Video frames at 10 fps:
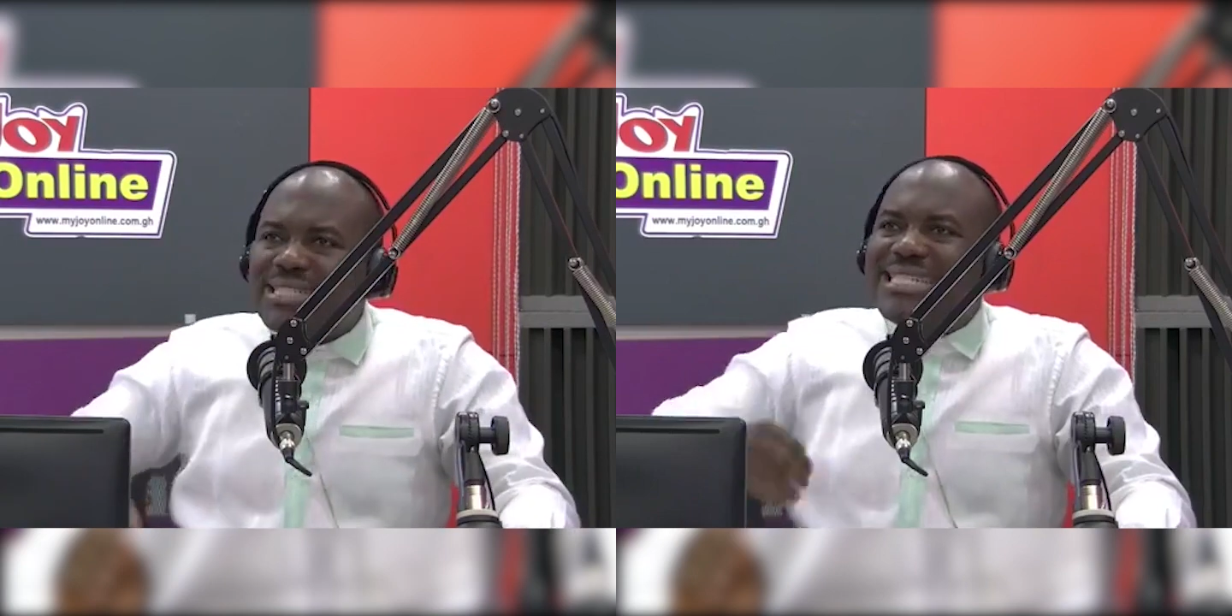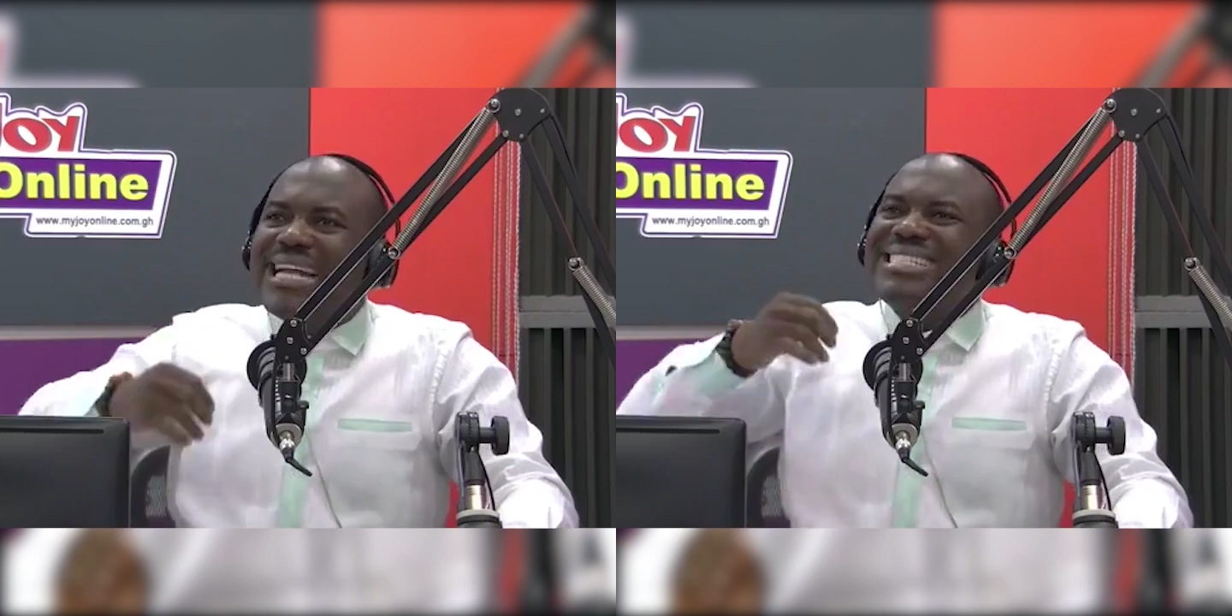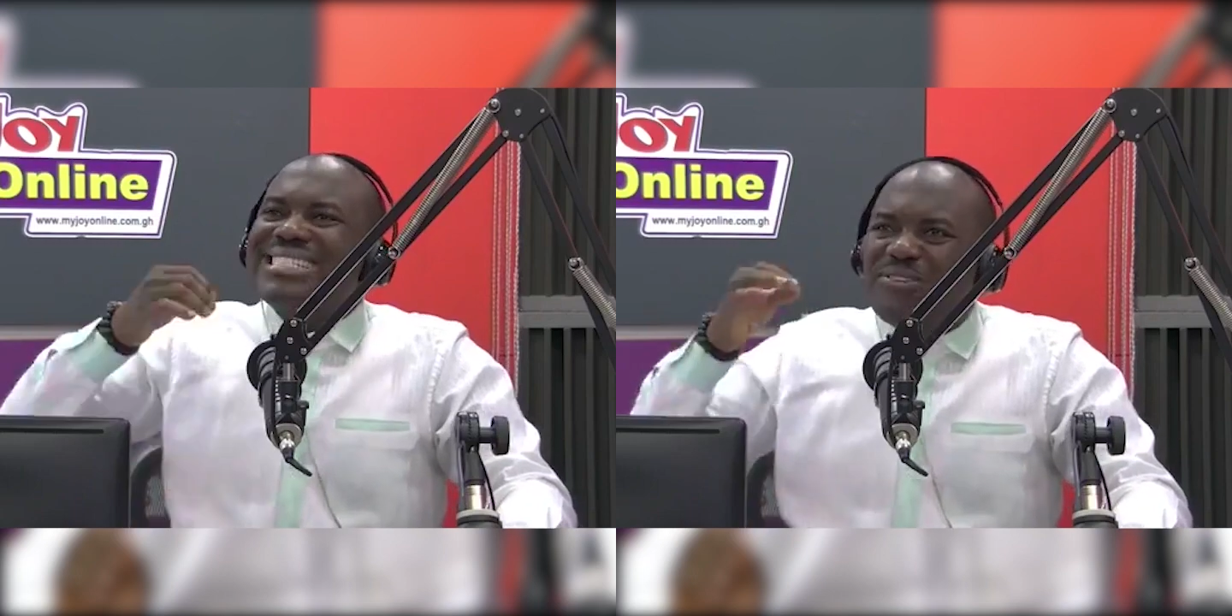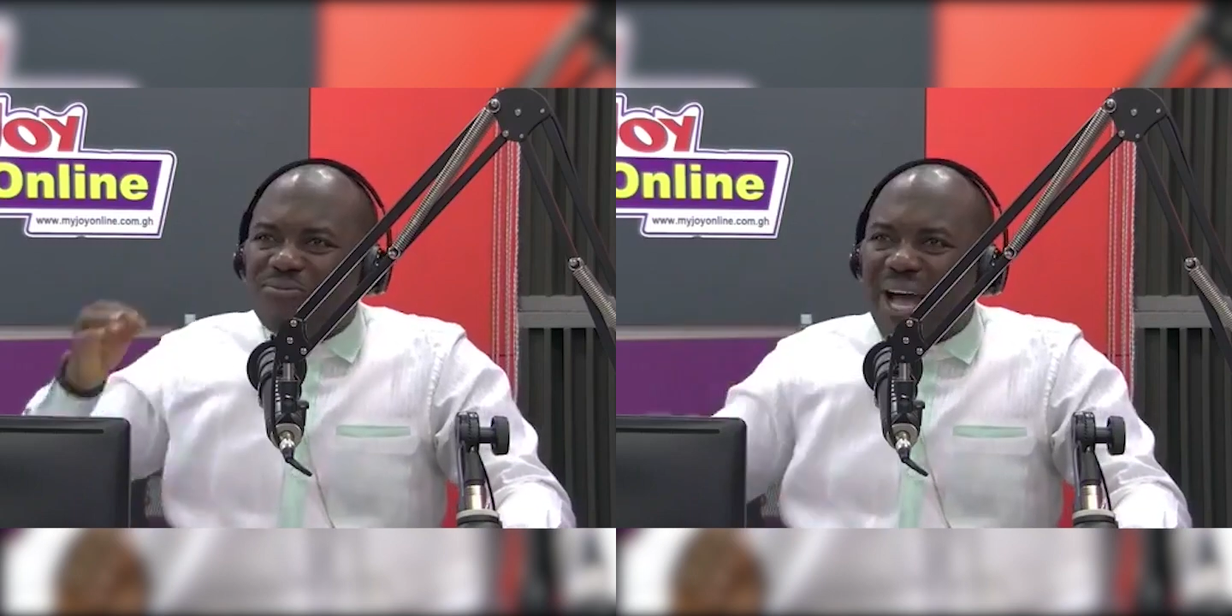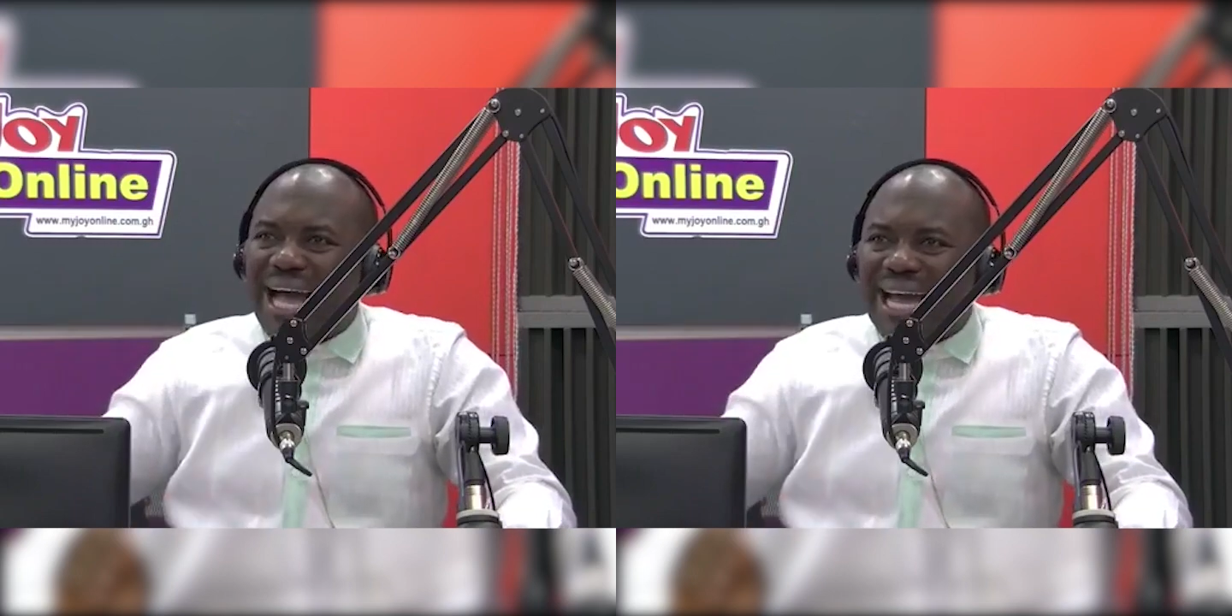
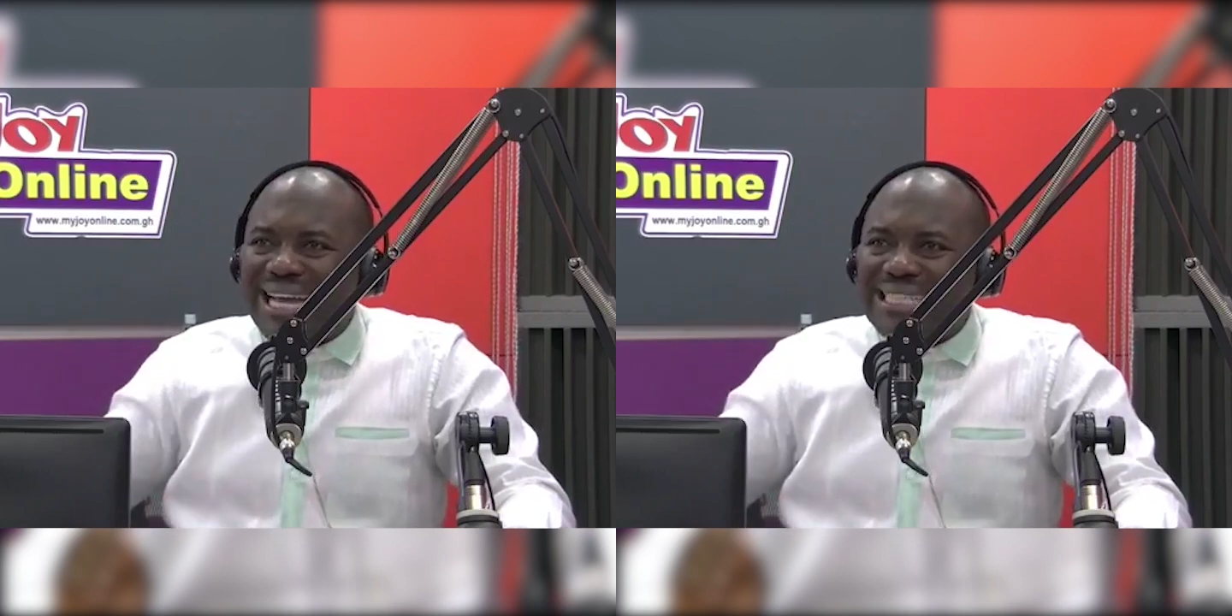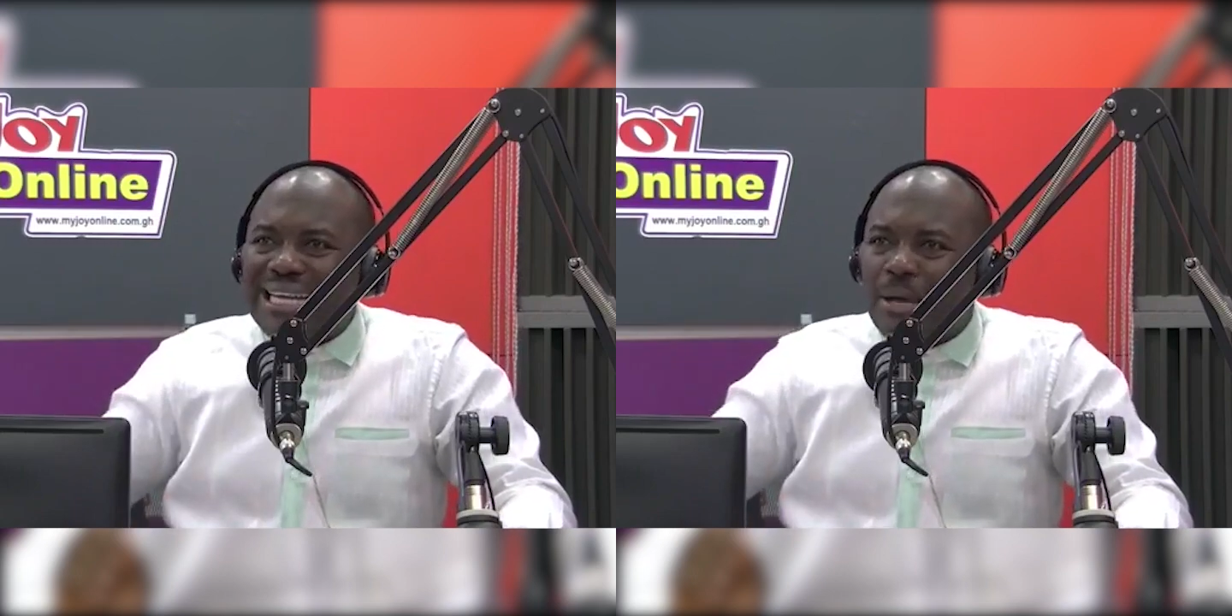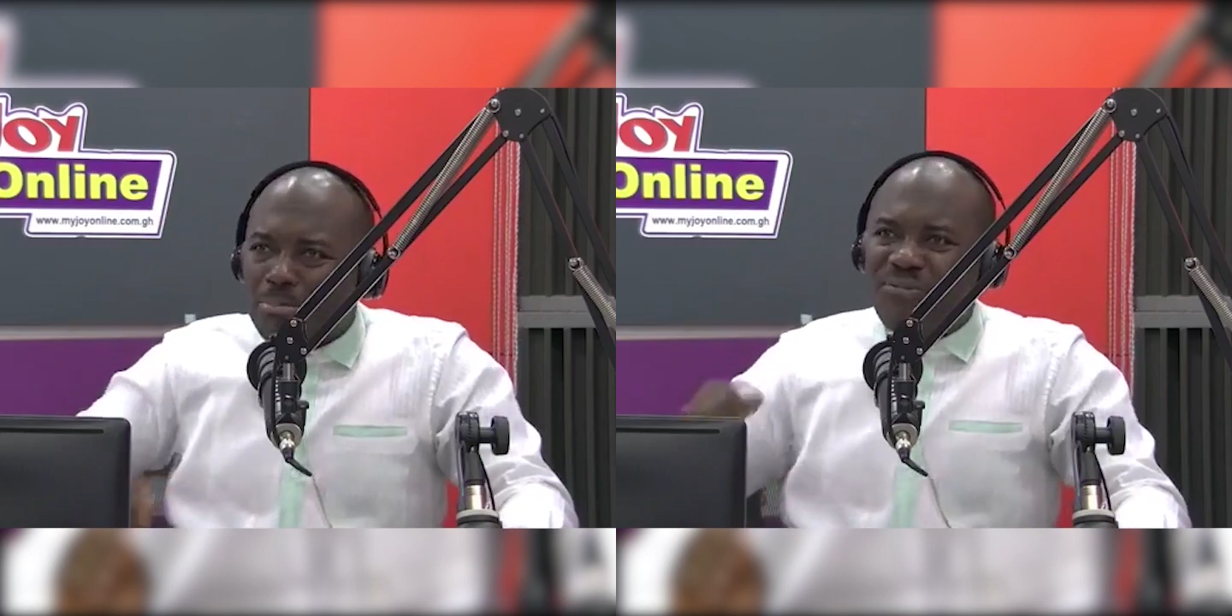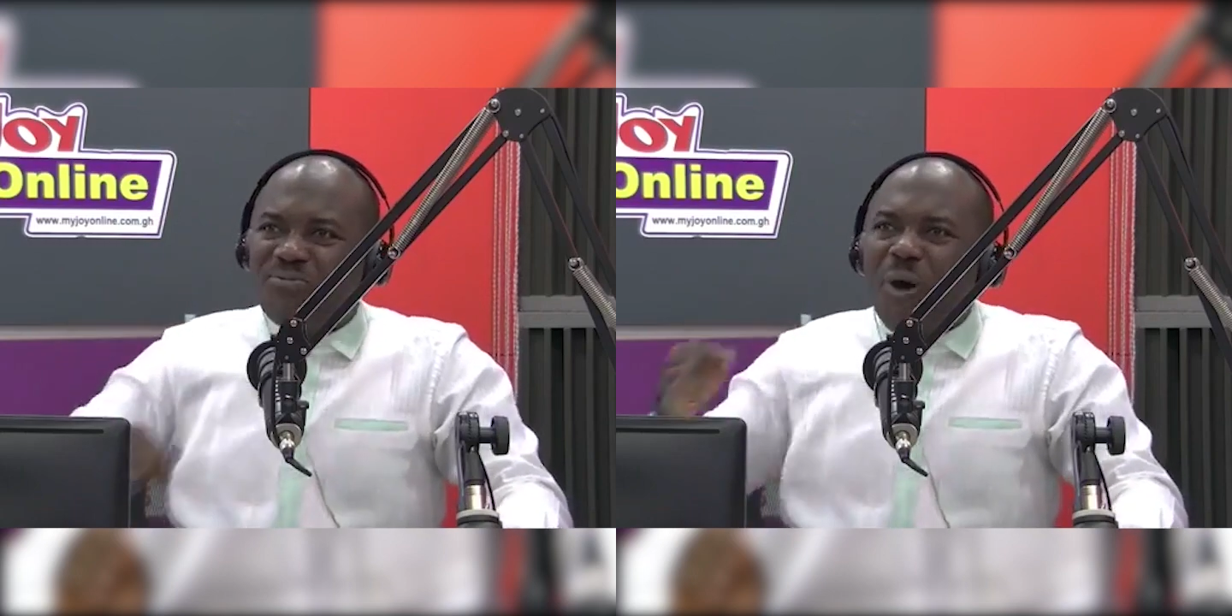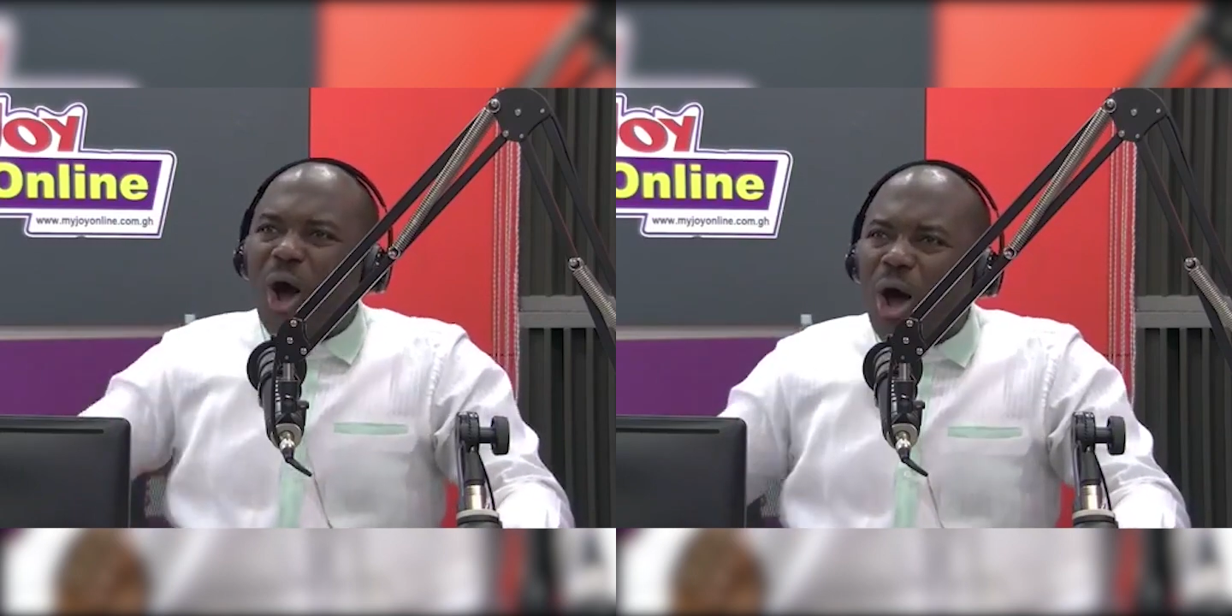justified
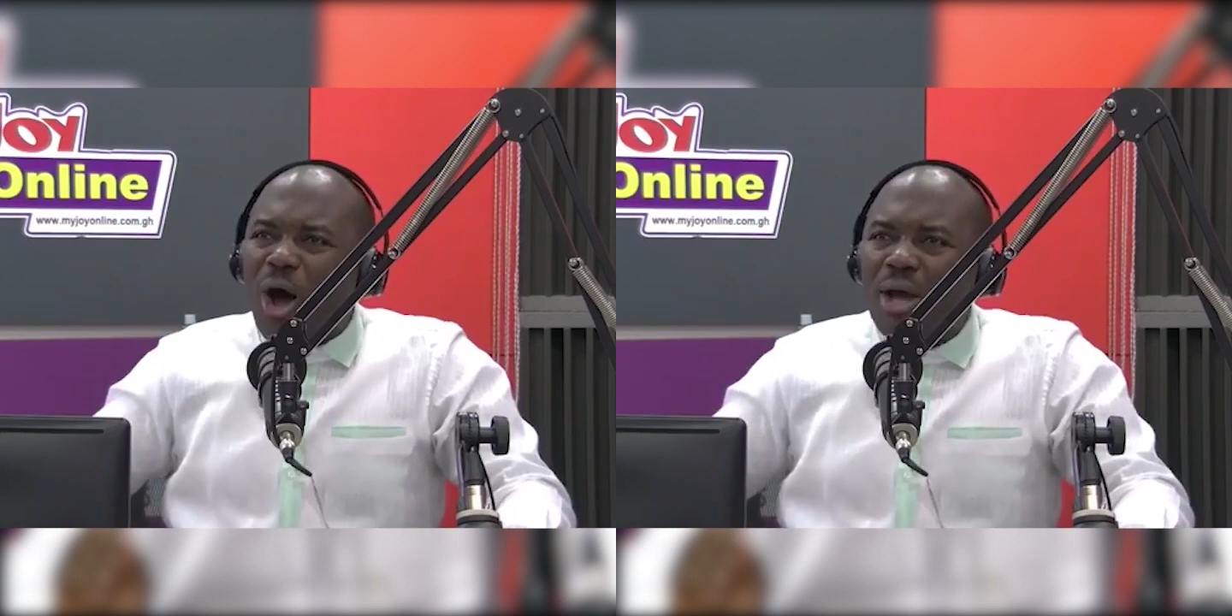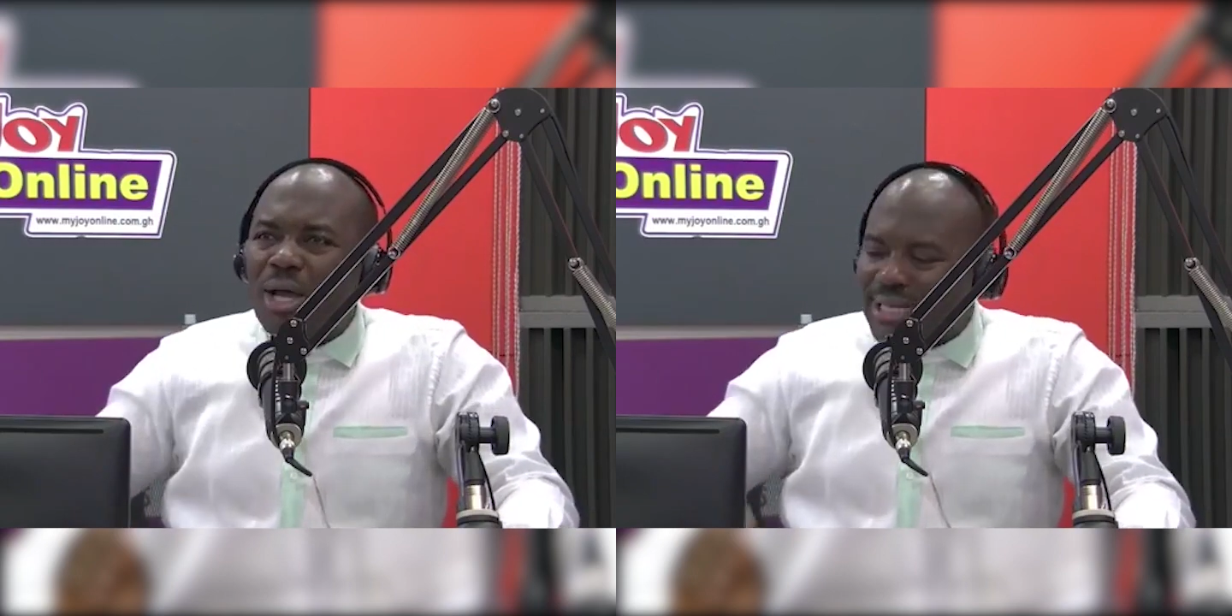before